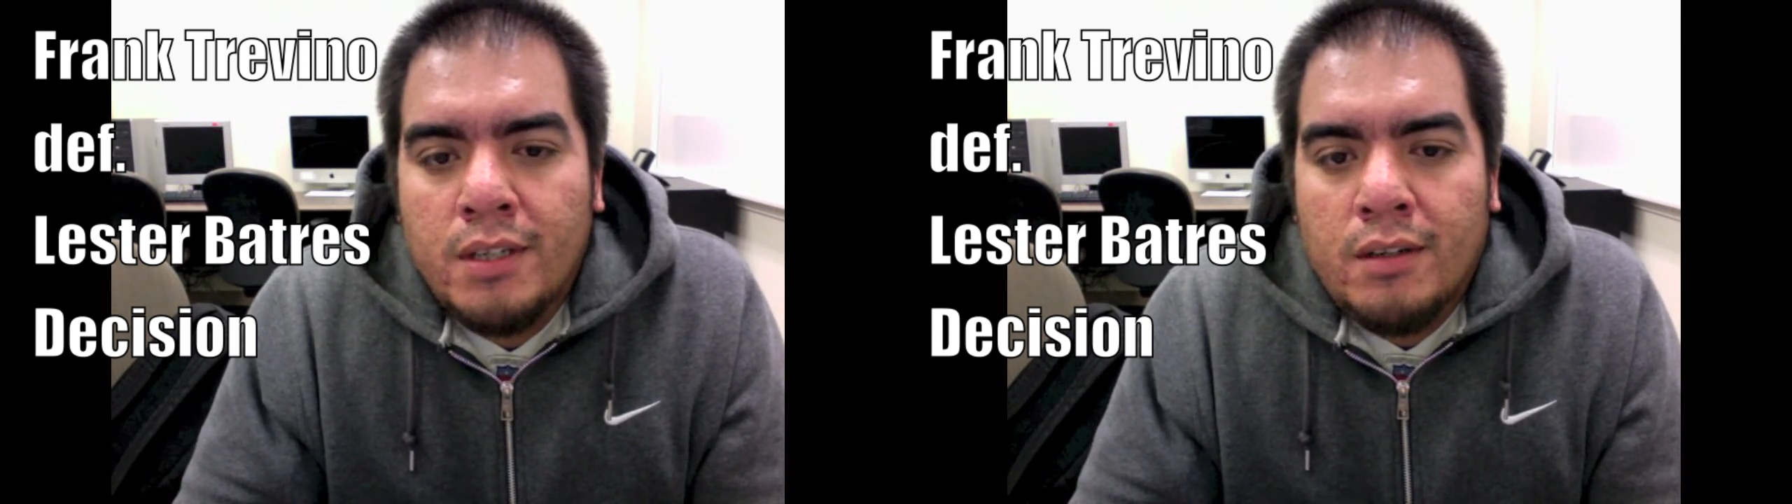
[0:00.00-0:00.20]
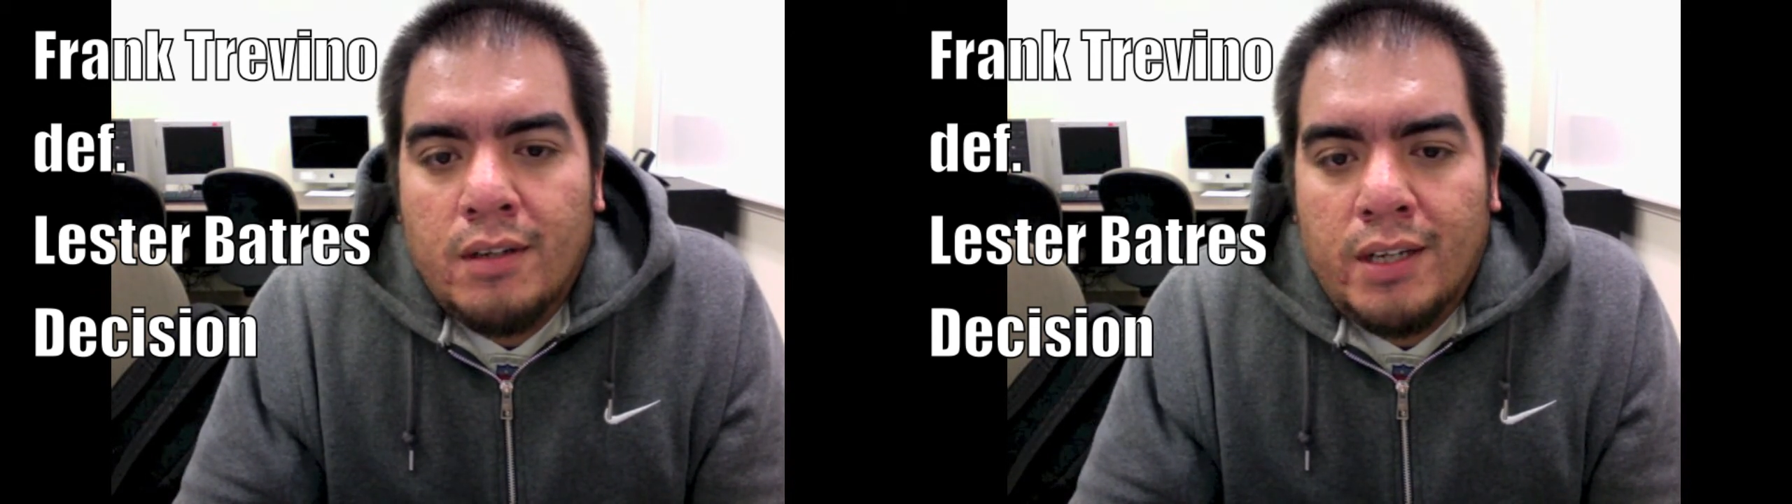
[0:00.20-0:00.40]

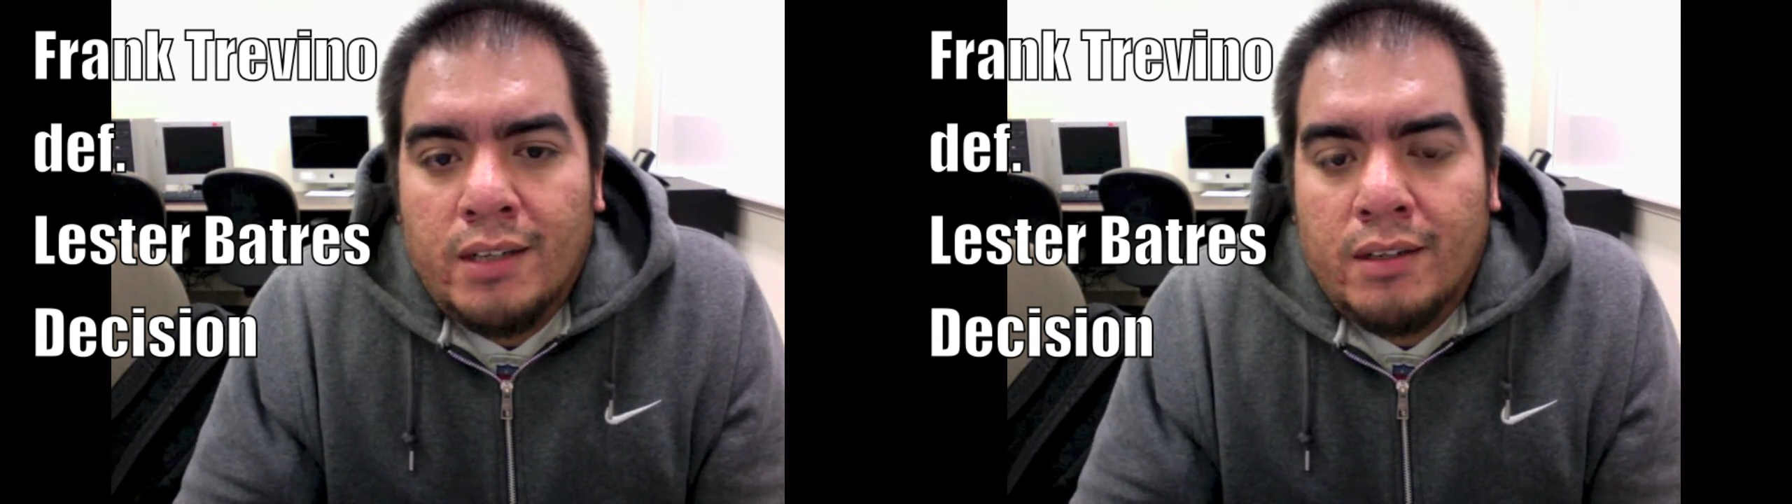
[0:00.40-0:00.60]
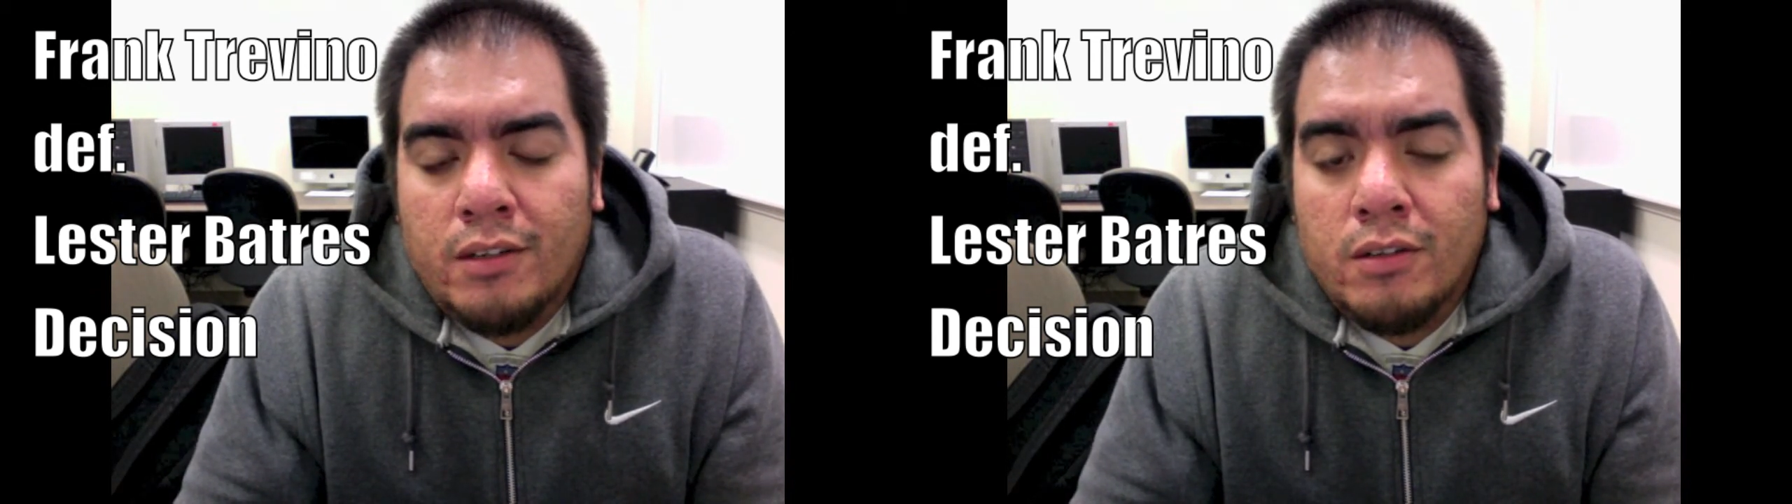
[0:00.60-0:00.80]
and
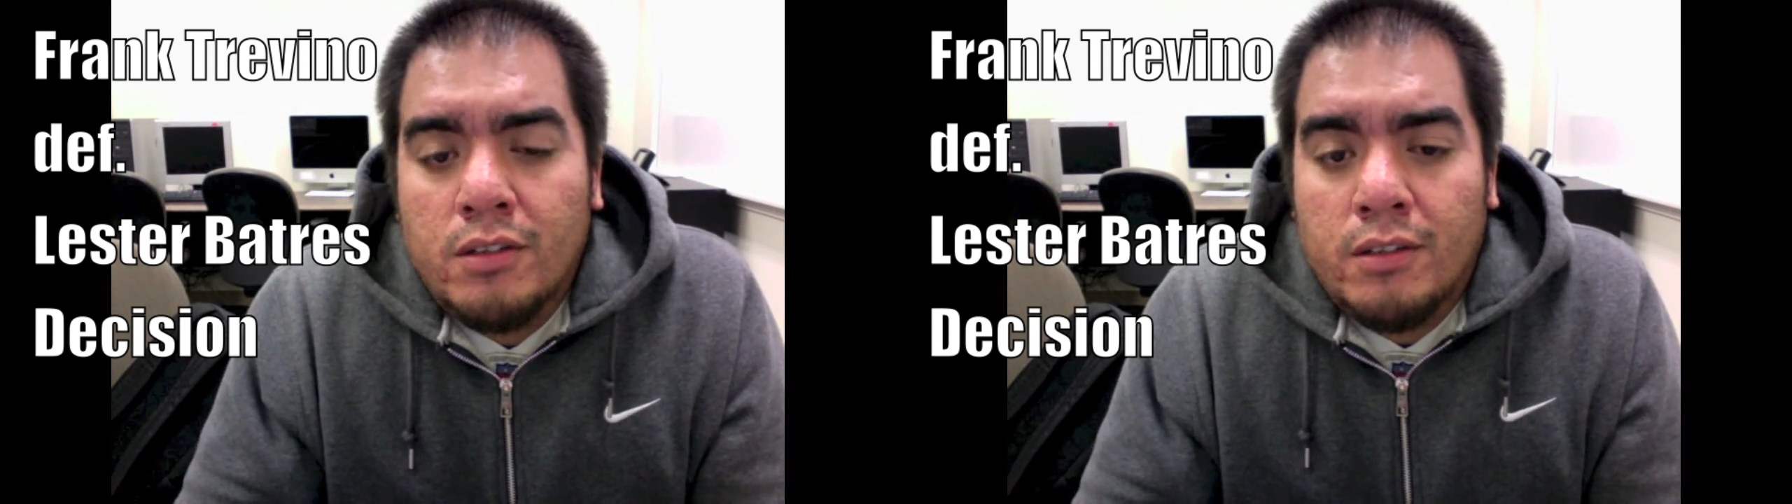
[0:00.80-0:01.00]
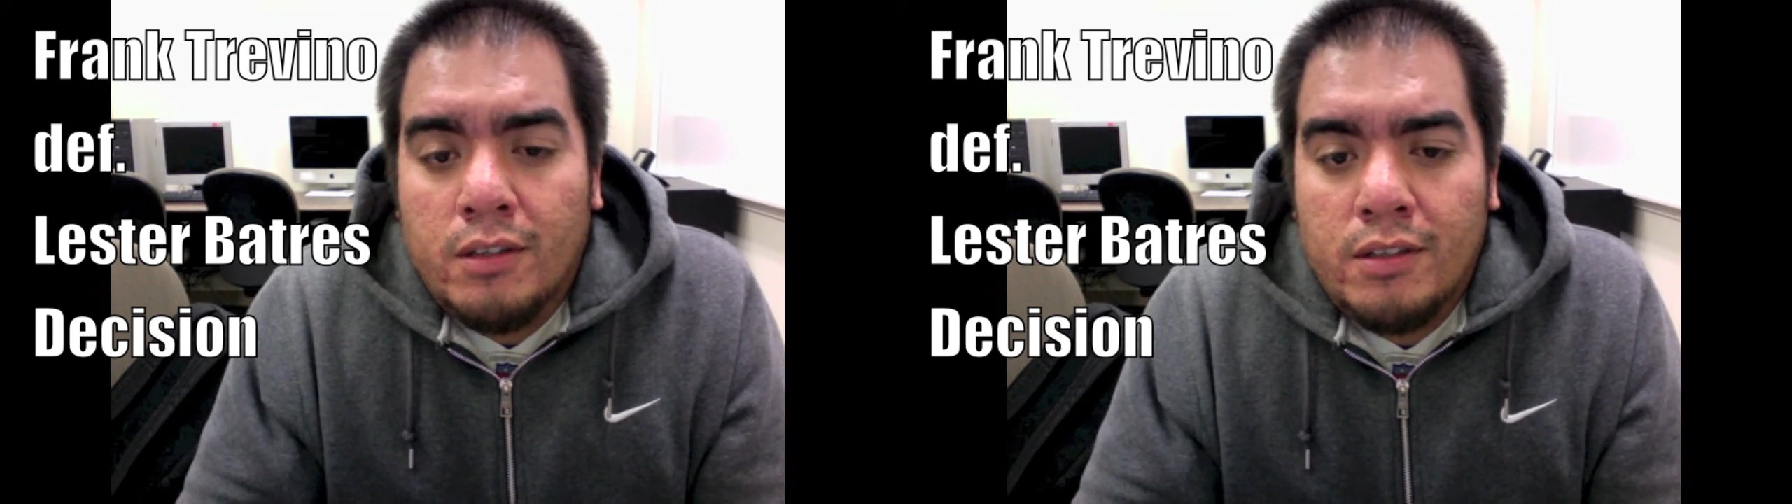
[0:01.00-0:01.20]
it goes to
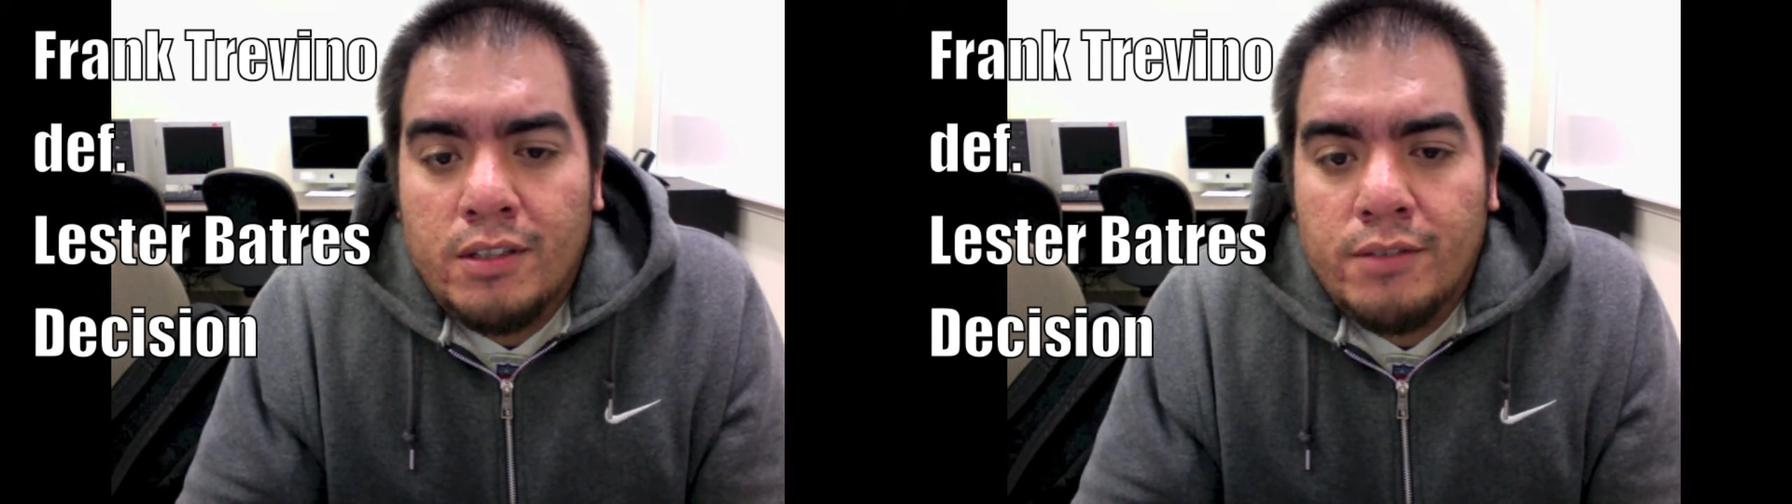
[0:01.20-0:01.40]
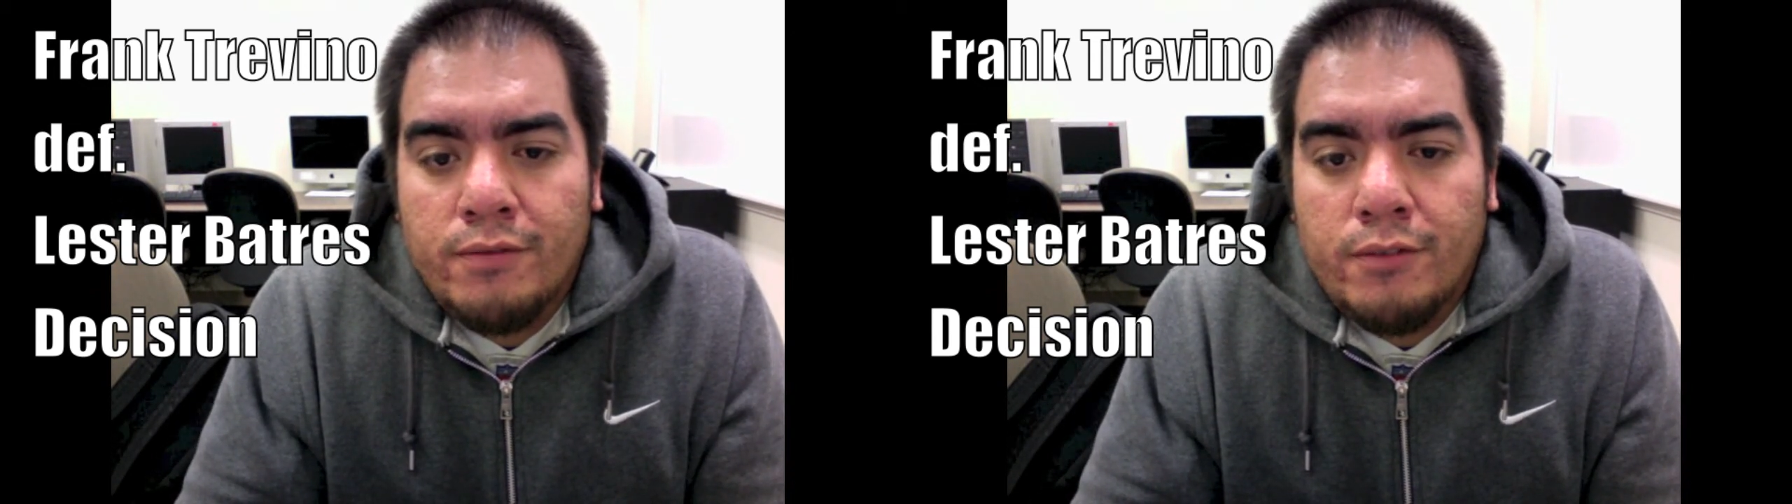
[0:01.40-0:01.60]
a
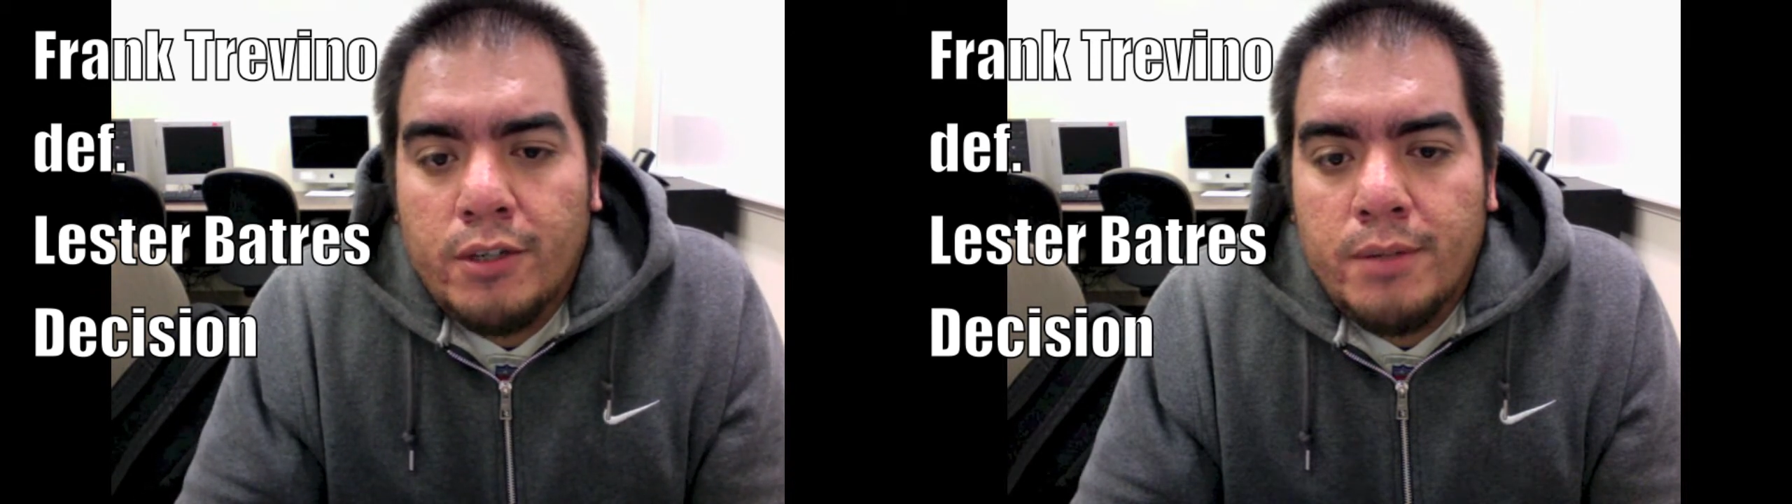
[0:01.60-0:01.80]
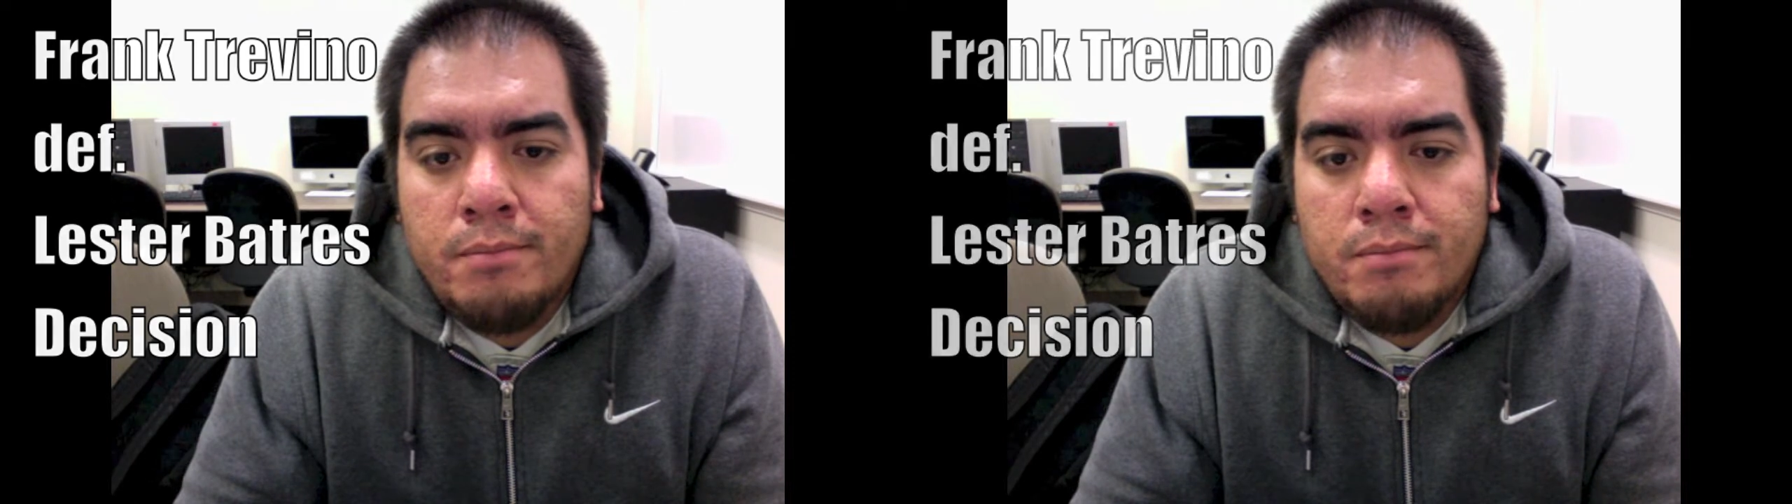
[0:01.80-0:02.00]
decision for
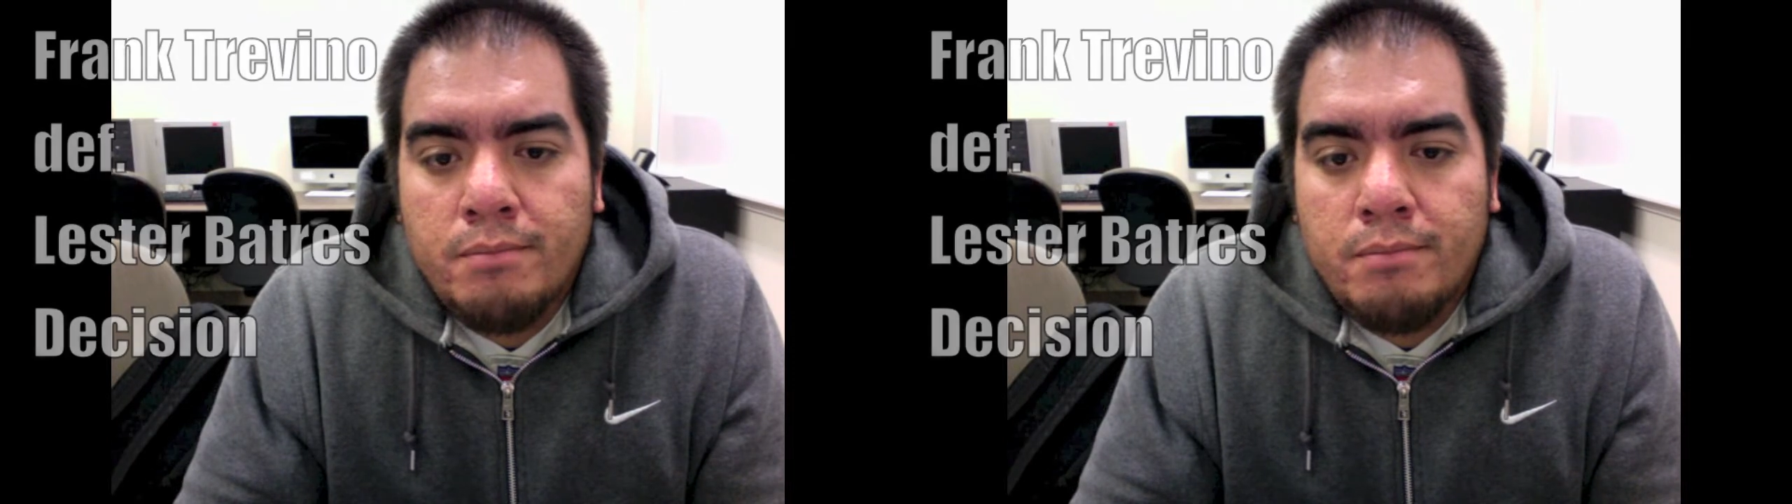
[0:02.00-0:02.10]
him.